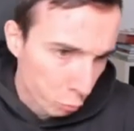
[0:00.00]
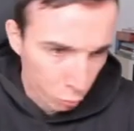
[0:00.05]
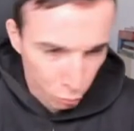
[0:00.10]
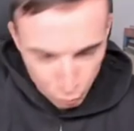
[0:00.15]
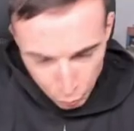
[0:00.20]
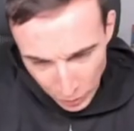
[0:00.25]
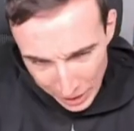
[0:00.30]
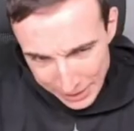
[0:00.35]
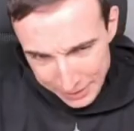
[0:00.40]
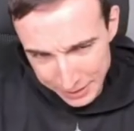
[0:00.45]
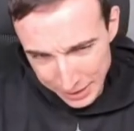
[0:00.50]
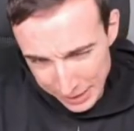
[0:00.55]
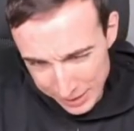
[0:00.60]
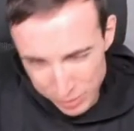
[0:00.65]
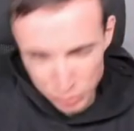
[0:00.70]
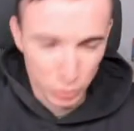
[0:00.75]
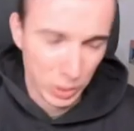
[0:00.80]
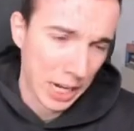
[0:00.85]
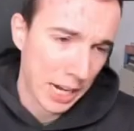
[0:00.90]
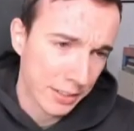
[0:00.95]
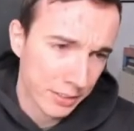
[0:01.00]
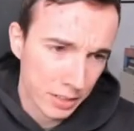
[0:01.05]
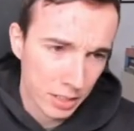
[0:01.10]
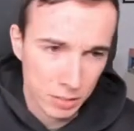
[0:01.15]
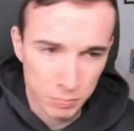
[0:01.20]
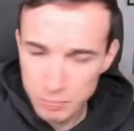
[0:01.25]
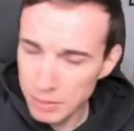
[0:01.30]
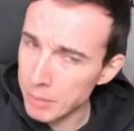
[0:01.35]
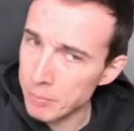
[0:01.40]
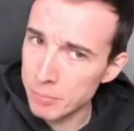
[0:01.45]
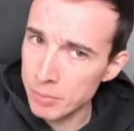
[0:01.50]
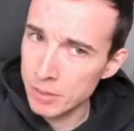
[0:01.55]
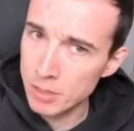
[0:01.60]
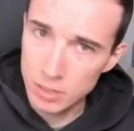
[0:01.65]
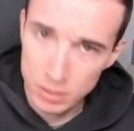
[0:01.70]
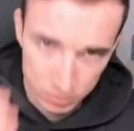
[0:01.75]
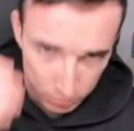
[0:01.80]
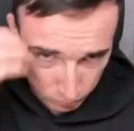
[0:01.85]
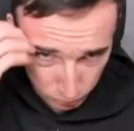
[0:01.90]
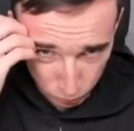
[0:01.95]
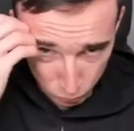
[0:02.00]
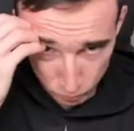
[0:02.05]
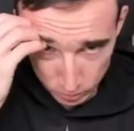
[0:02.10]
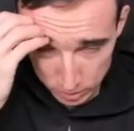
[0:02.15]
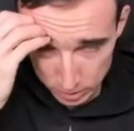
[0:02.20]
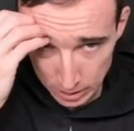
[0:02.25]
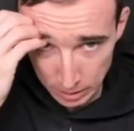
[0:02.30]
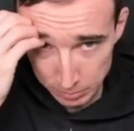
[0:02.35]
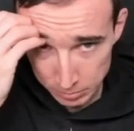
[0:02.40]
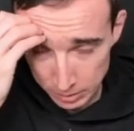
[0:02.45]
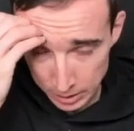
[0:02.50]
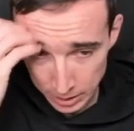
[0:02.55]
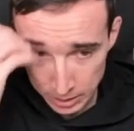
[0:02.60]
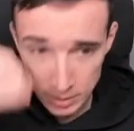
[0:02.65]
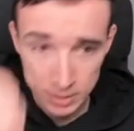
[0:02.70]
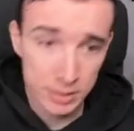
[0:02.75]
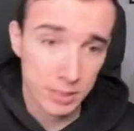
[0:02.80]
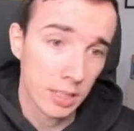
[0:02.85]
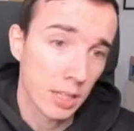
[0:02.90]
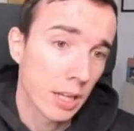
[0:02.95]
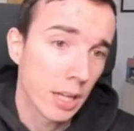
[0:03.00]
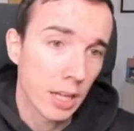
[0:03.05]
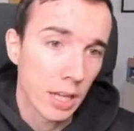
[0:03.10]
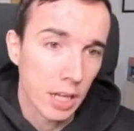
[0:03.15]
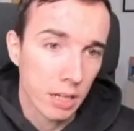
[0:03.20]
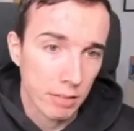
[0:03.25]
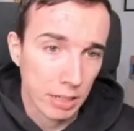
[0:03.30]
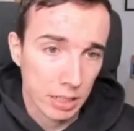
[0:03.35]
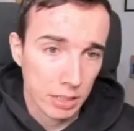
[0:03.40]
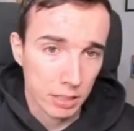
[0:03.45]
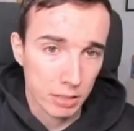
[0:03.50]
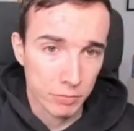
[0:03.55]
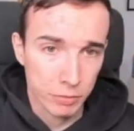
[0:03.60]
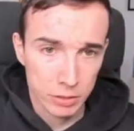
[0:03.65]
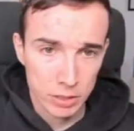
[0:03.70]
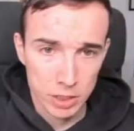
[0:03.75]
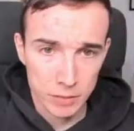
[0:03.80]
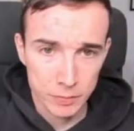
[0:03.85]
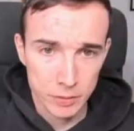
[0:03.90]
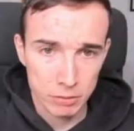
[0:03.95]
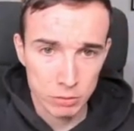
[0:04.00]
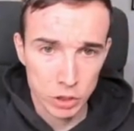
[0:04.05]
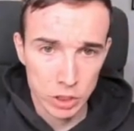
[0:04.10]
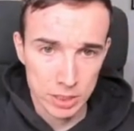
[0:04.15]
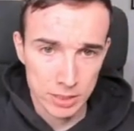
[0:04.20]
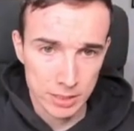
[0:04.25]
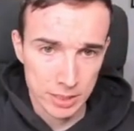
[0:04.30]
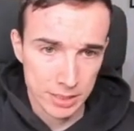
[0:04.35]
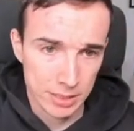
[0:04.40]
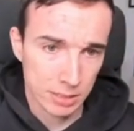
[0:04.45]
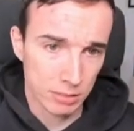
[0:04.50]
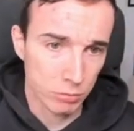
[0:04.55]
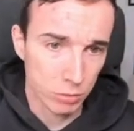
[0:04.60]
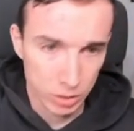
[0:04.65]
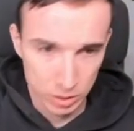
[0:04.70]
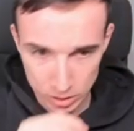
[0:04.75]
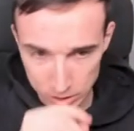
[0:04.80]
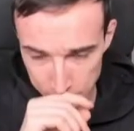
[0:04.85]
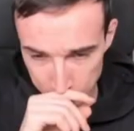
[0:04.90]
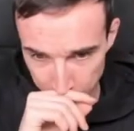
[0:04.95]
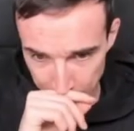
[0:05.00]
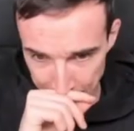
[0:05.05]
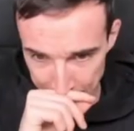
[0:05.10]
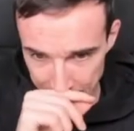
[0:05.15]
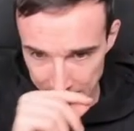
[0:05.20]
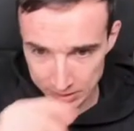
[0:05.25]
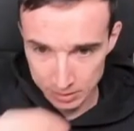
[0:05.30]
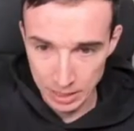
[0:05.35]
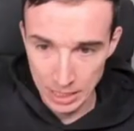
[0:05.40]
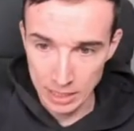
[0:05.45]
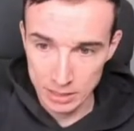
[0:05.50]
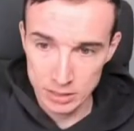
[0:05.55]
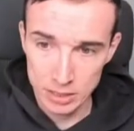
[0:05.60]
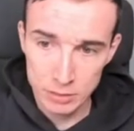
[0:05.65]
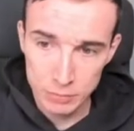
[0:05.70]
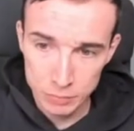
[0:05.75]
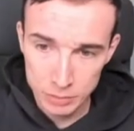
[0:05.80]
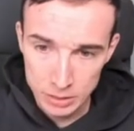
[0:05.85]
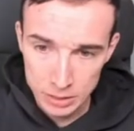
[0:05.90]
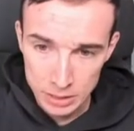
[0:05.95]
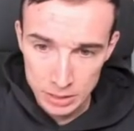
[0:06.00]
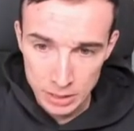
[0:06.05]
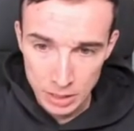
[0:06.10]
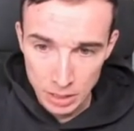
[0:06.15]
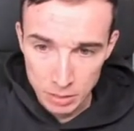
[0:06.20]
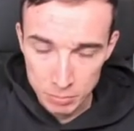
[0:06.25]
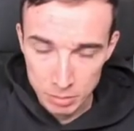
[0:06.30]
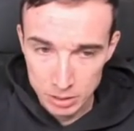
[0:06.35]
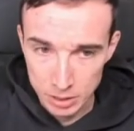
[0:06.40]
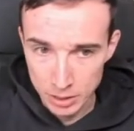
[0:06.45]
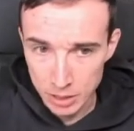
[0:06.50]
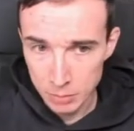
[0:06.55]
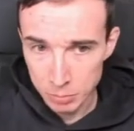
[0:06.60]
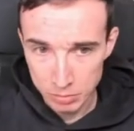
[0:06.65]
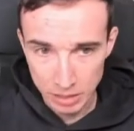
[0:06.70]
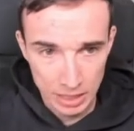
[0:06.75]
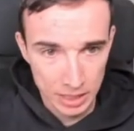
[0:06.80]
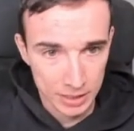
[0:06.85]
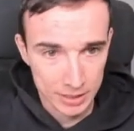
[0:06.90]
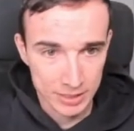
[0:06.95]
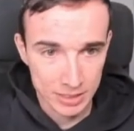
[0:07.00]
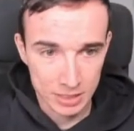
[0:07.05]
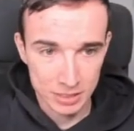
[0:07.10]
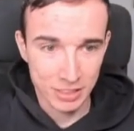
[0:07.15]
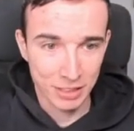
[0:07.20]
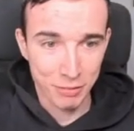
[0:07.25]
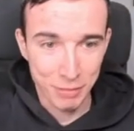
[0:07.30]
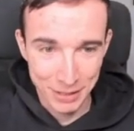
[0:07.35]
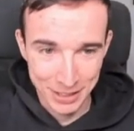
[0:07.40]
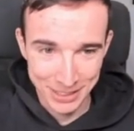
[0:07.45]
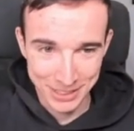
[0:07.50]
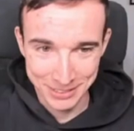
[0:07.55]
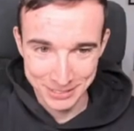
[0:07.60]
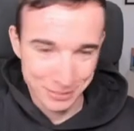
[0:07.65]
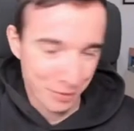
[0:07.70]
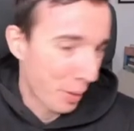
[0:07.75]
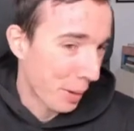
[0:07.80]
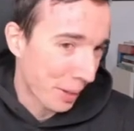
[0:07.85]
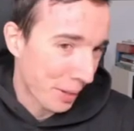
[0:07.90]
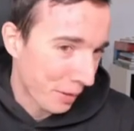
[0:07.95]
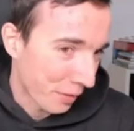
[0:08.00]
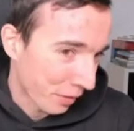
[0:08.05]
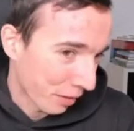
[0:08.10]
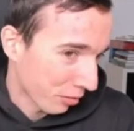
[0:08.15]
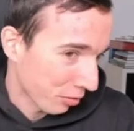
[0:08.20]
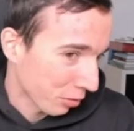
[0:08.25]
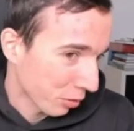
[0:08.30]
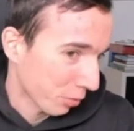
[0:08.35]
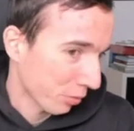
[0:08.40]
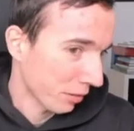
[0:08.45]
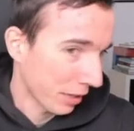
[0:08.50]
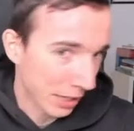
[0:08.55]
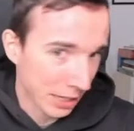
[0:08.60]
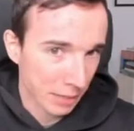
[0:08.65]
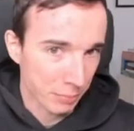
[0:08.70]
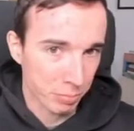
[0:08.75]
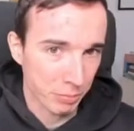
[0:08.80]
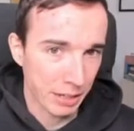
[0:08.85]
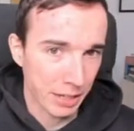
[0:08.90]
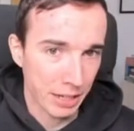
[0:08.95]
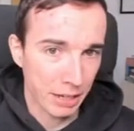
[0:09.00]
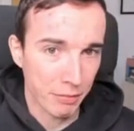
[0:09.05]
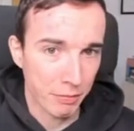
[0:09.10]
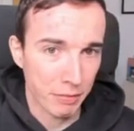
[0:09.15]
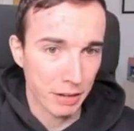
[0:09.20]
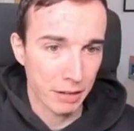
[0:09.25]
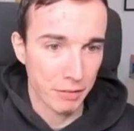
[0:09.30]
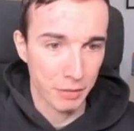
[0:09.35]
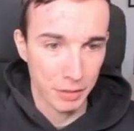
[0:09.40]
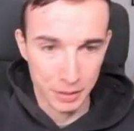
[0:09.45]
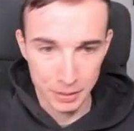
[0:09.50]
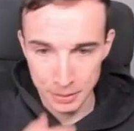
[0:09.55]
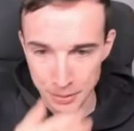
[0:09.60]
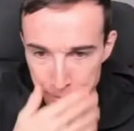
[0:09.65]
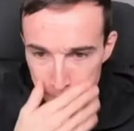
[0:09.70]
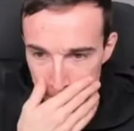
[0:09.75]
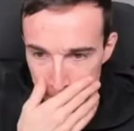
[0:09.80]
white has to kind of remember some things. Like, first of all, G6 looks very attractive, but here black has a very tricky resource, they can play F5 here